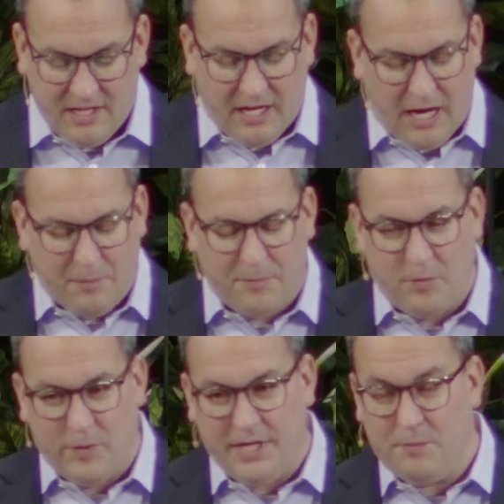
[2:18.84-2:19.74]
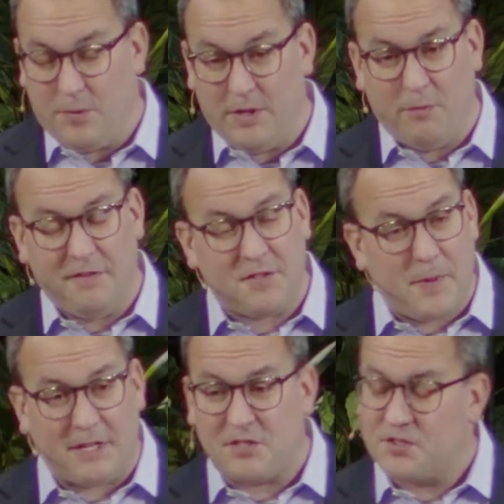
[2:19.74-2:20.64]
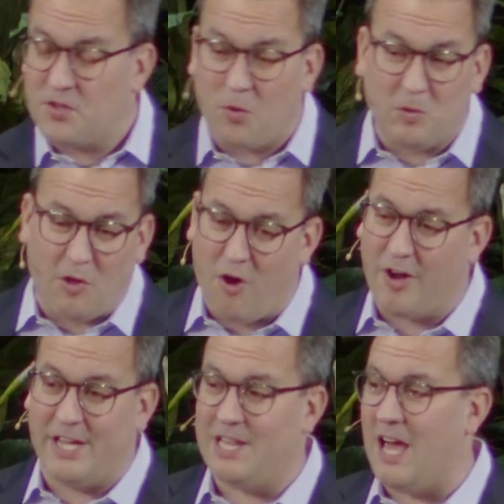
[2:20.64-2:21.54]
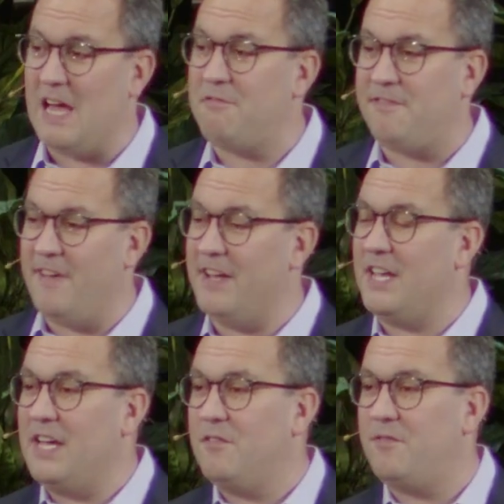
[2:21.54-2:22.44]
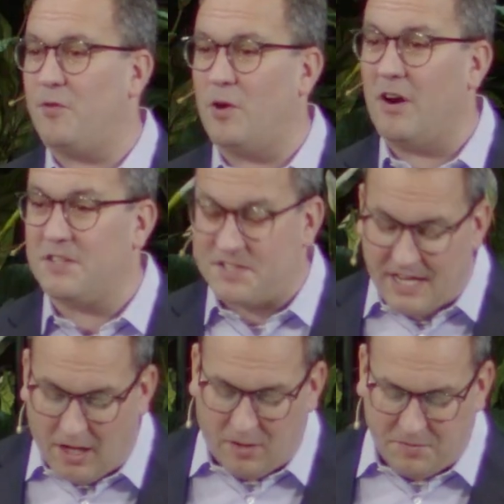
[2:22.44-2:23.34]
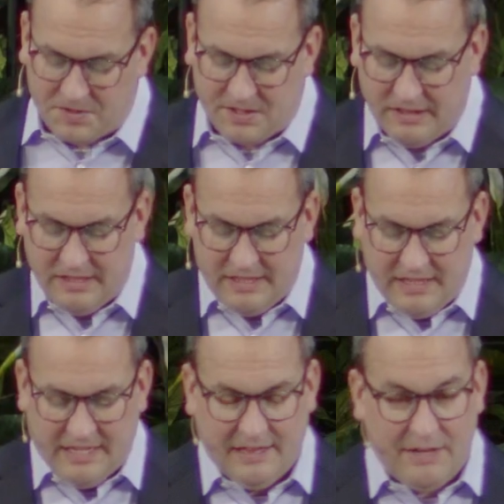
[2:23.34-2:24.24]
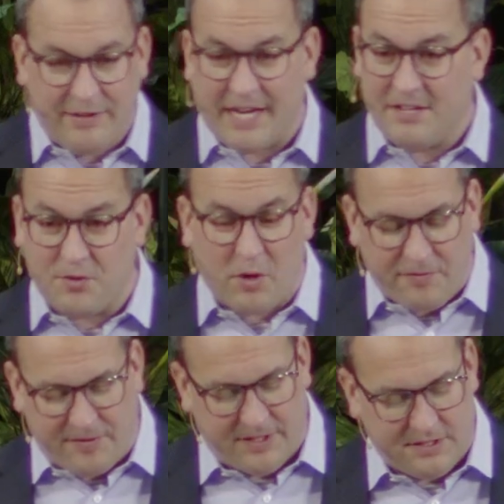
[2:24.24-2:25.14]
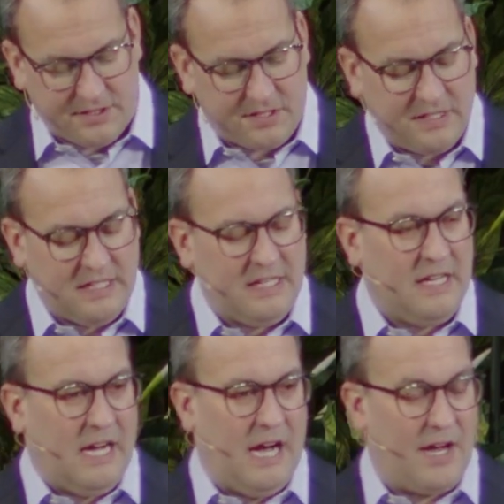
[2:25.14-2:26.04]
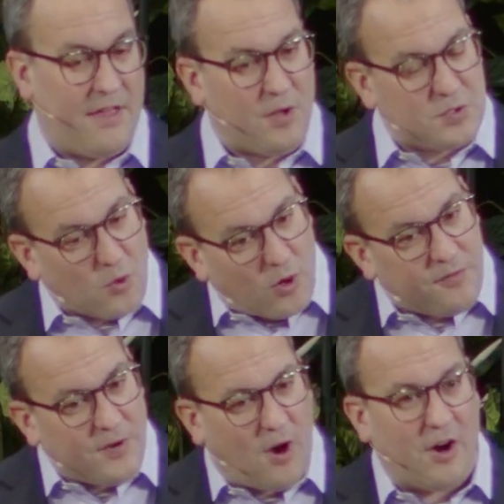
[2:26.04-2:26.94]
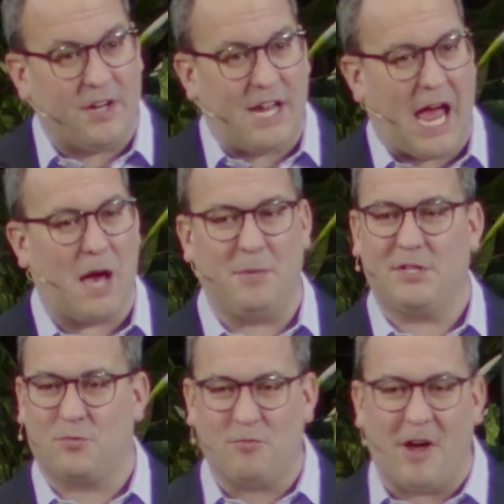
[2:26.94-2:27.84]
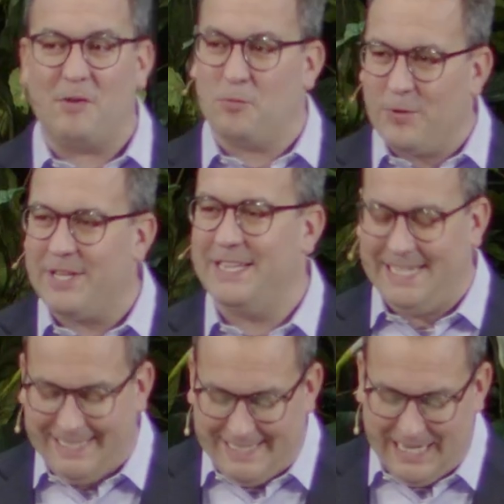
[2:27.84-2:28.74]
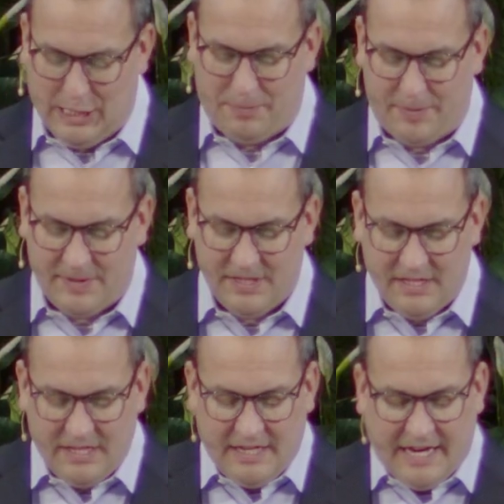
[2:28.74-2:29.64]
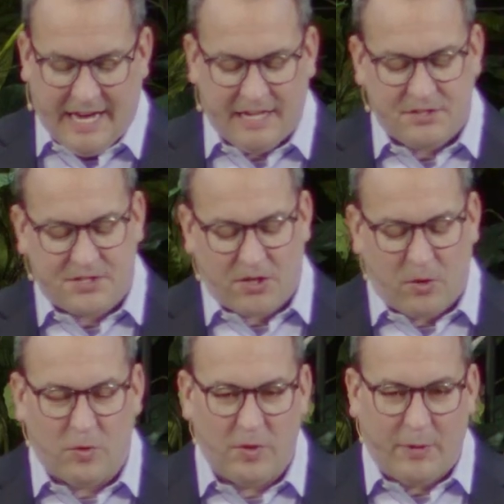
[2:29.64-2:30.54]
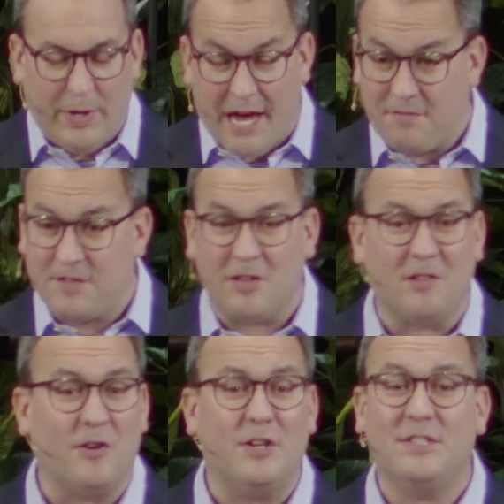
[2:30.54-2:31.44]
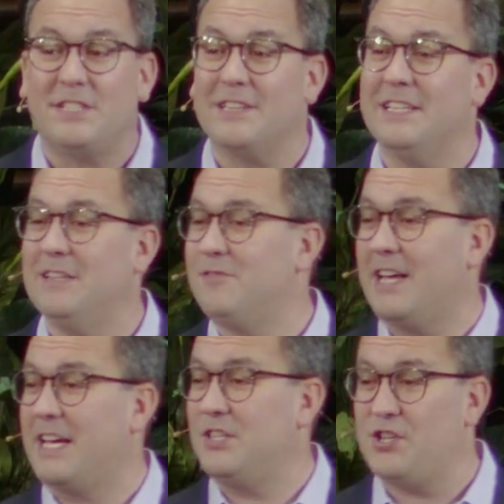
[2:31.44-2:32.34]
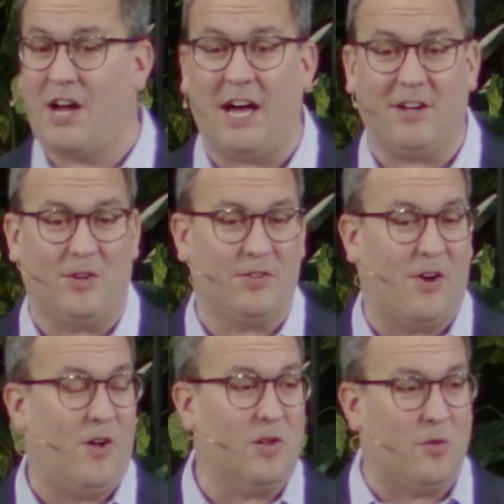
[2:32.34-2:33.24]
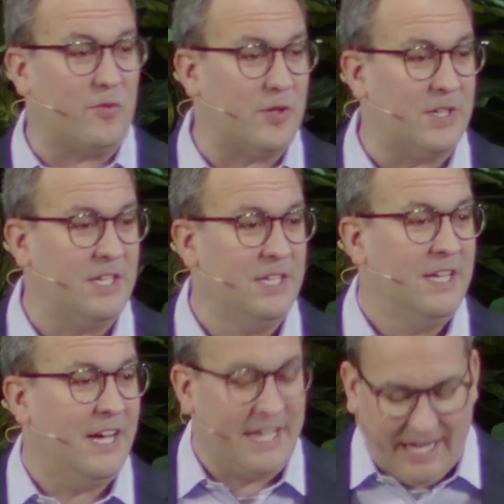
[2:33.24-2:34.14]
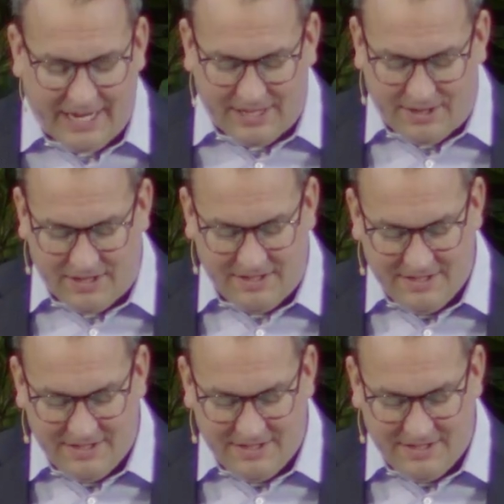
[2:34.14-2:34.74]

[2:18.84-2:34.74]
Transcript: Uh, we, we, we've spent so long in life fending for ourselves, living as orphans, uh, and those orphan-hearted habits run really deep. And so we have to learn to live like a child all over again.